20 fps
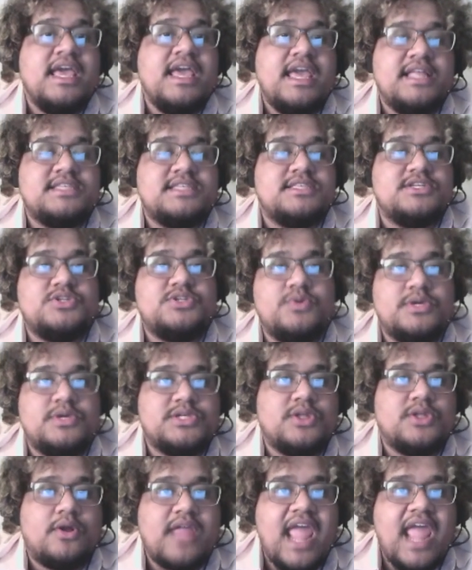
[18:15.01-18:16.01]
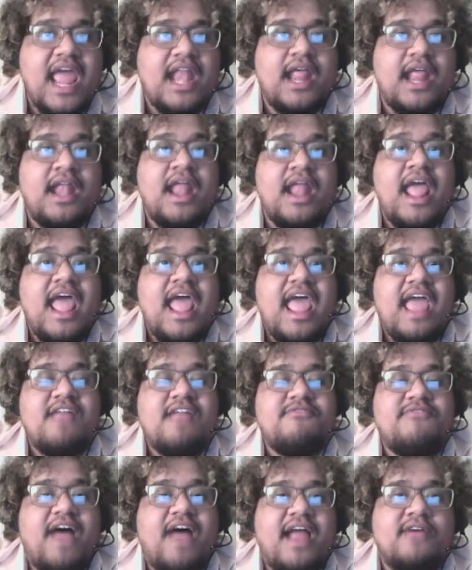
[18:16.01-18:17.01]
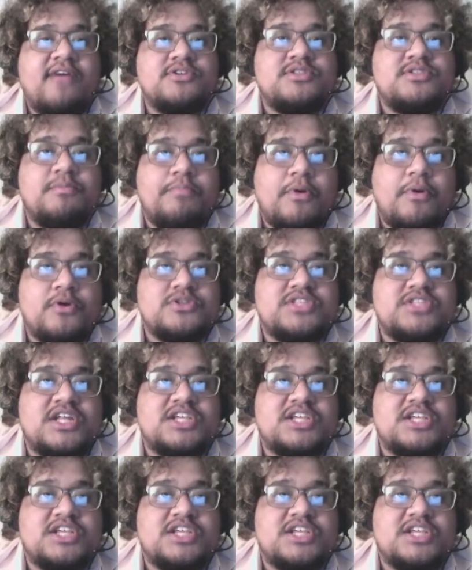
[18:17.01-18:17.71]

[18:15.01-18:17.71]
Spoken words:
into the Shooting Star cannon and fires the burst